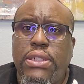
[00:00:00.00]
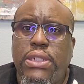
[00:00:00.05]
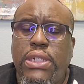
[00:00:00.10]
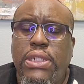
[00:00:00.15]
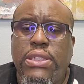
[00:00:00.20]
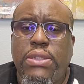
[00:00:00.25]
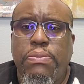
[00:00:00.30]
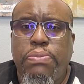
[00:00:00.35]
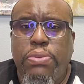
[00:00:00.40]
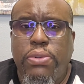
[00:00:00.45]

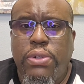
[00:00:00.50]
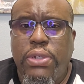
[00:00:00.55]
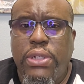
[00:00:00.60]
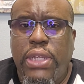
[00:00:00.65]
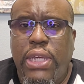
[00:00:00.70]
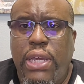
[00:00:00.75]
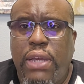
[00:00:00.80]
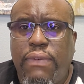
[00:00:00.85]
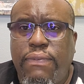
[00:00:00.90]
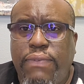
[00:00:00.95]
It's important
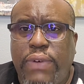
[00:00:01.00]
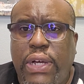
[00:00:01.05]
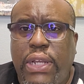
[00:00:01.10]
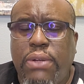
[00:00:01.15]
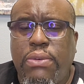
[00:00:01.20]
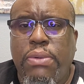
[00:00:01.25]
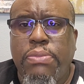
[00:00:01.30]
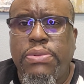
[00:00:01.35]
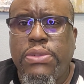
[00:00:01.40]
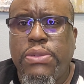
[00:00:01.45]
to have
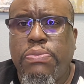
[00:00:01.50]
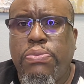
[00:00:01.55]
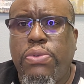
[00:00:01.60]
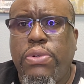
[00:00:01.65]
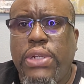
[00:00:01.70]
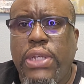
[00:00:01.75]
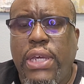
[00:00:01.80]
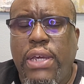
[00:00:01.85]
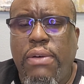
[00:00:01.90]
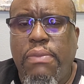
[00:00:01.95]
follow-up. It's
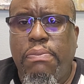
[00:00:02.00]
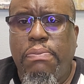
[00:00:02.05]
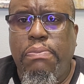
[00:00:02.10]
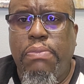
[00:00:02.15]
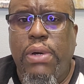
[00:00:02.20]
important to have